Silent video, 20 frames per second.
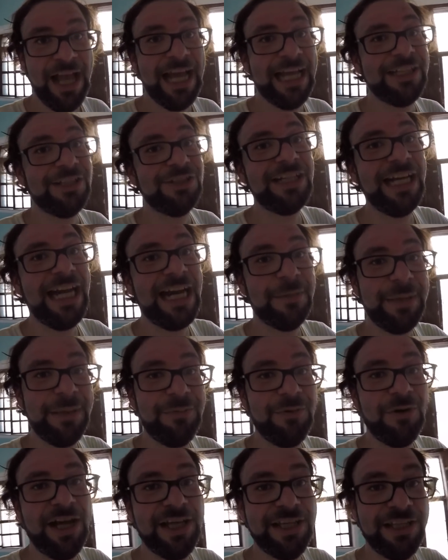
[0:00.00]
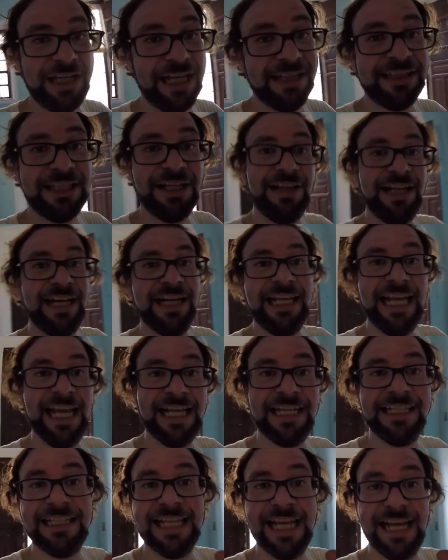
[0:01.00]
And there's a lot of people out, out there that,
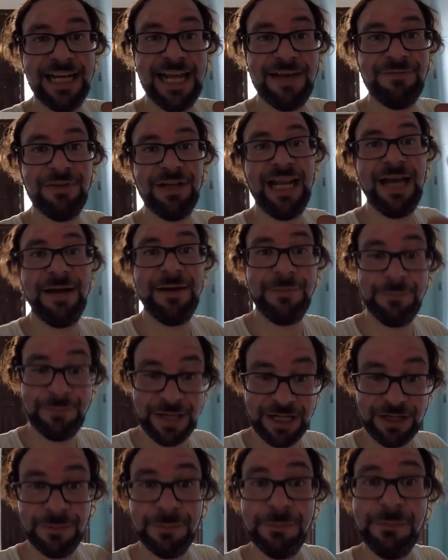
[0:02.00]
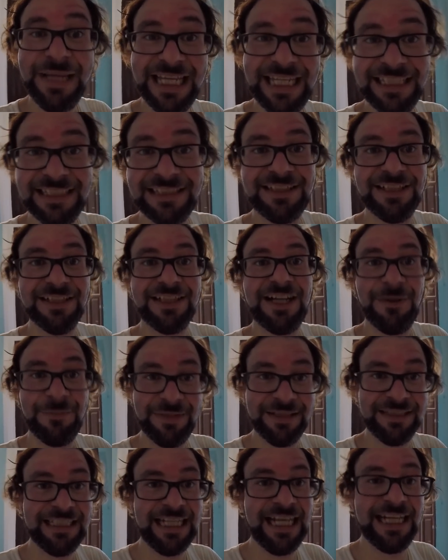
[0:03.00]
again, that have a lot better means to
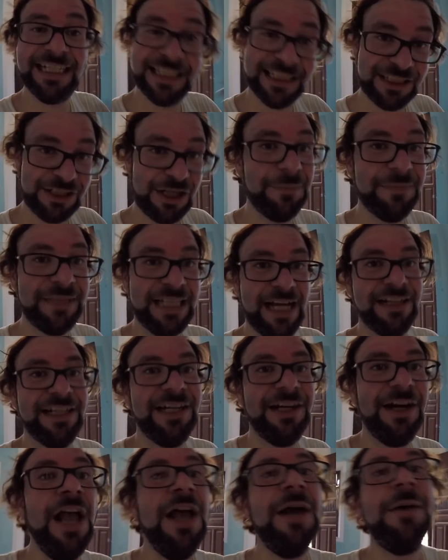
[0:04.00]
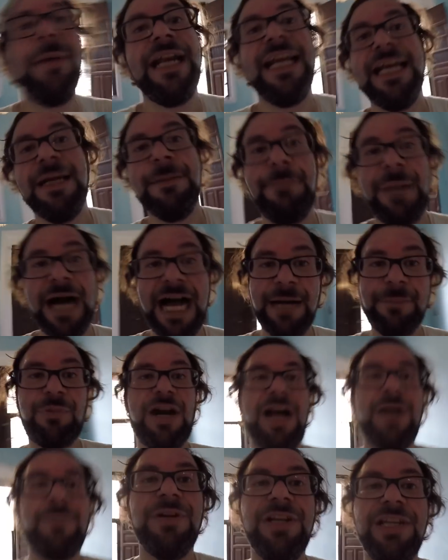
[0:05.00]
come, not come down here, but again, buy
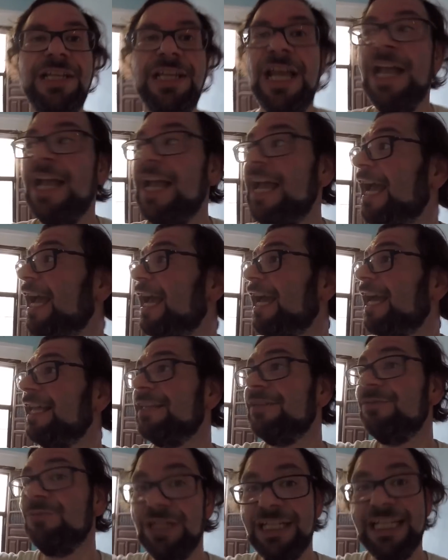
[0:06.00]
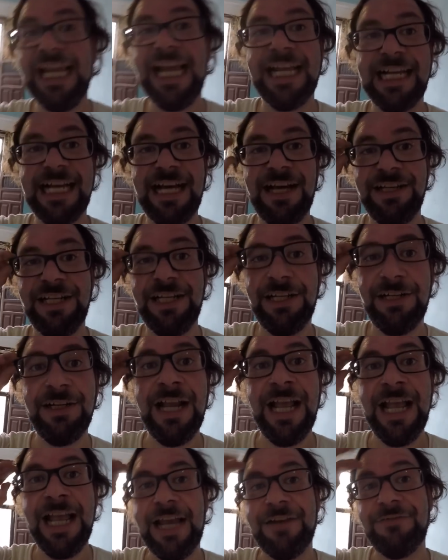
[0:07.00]
property and really hang out here
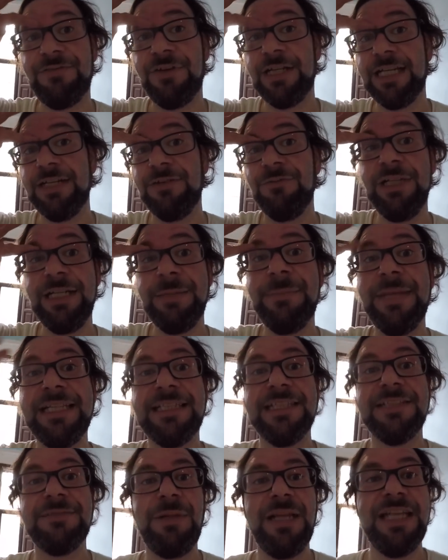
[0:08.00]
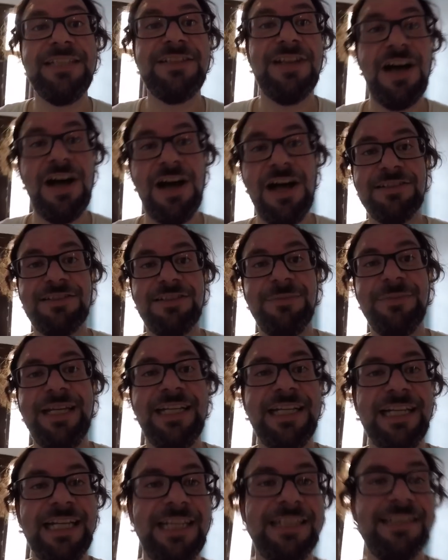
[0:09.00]
and fucking really make this place awesome.
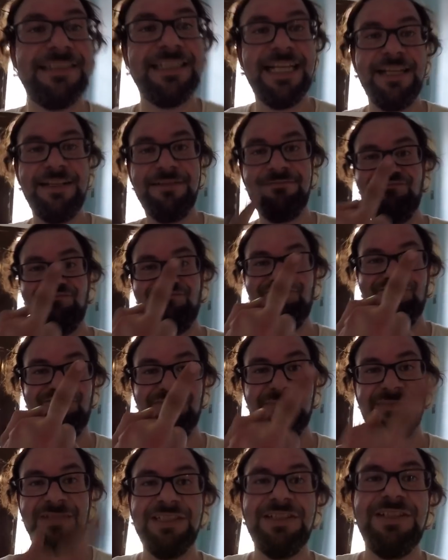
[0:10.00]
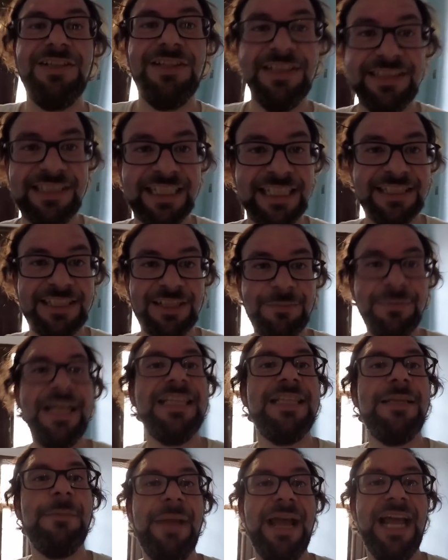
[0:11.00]
And again, say mm, to the system
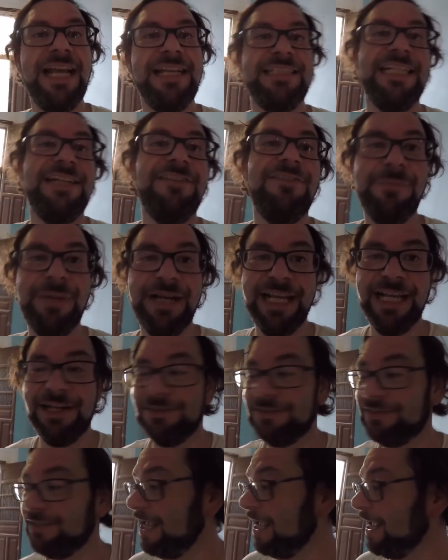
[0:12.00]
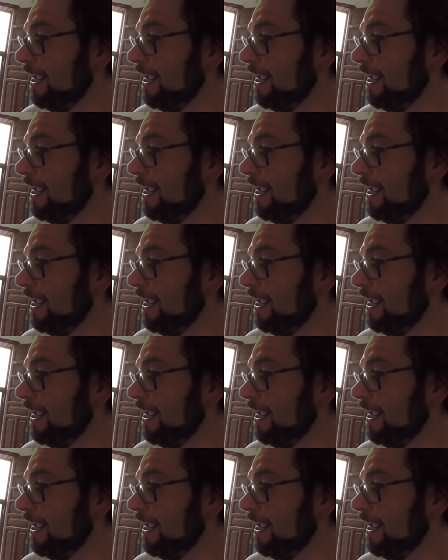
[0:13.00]
and the banks and everybody else.